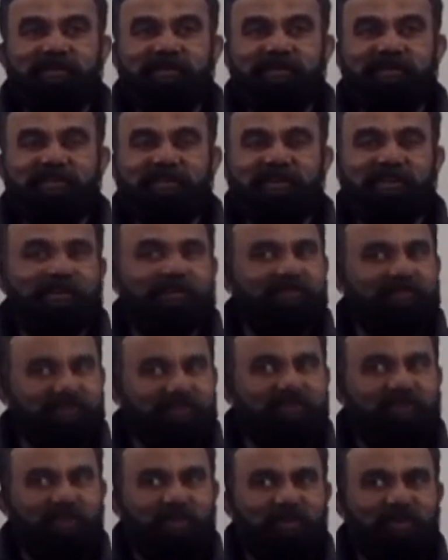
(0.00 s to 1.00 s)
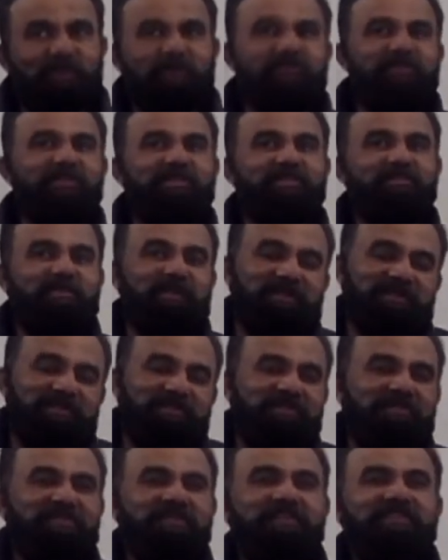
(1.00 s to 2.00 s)
Now, it's a wrong usage, but
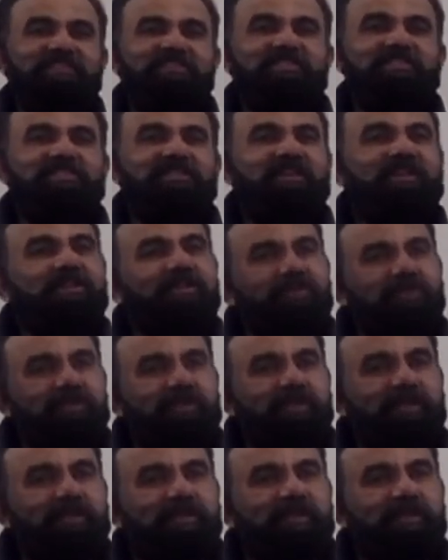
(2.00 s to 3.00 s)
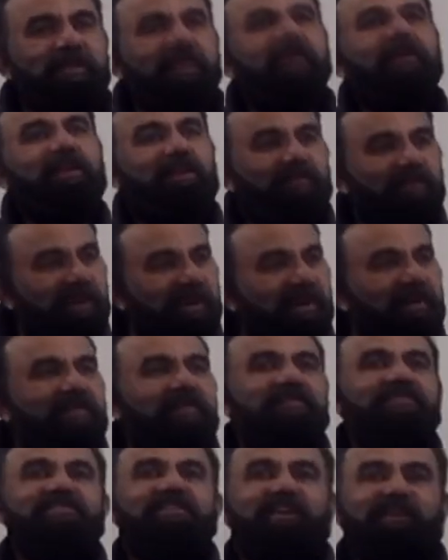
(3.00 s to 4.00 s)
they just started using it. And finally they
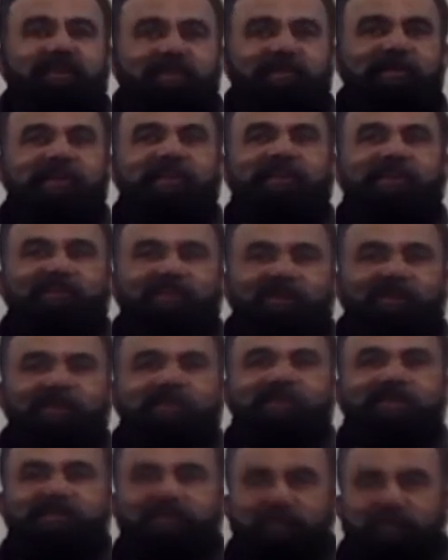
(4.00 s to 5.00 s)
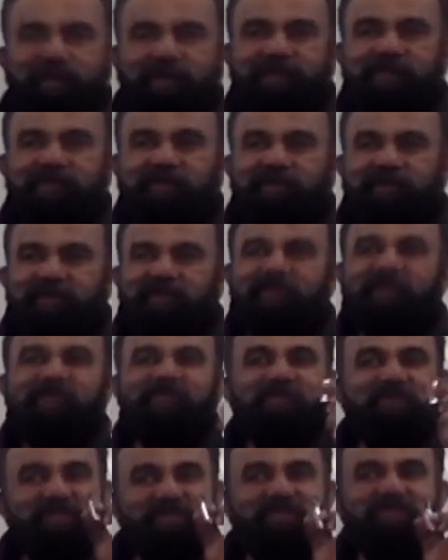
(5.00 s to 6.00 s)
started getting called as a battery,
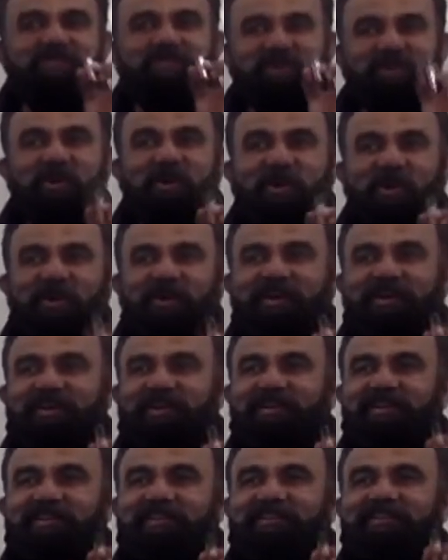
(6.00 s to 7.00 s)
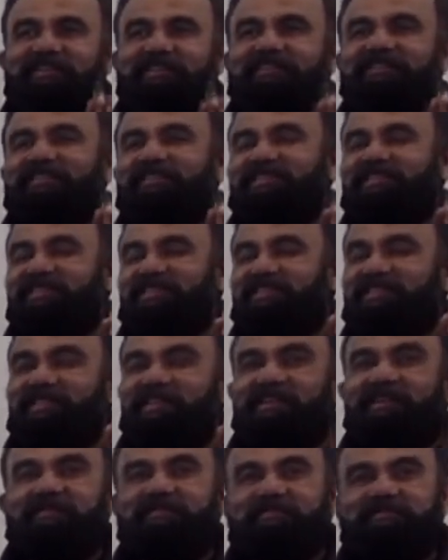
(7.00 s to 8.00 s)
which is wrong. This is a cell.
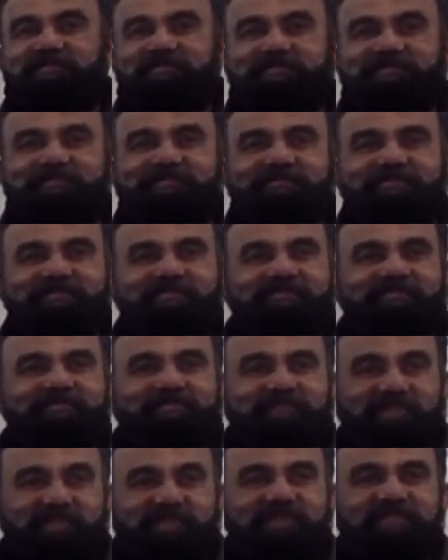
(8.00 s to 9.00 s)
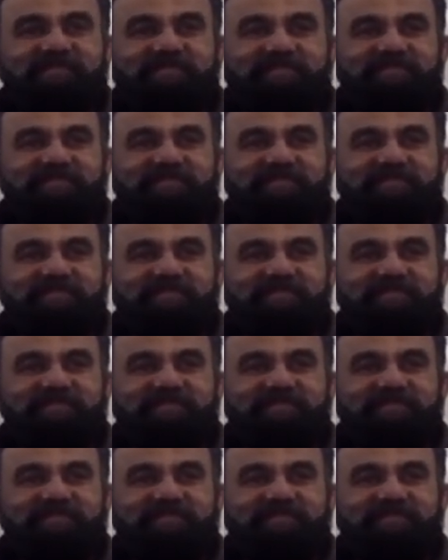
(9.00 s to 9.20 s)
Make sense?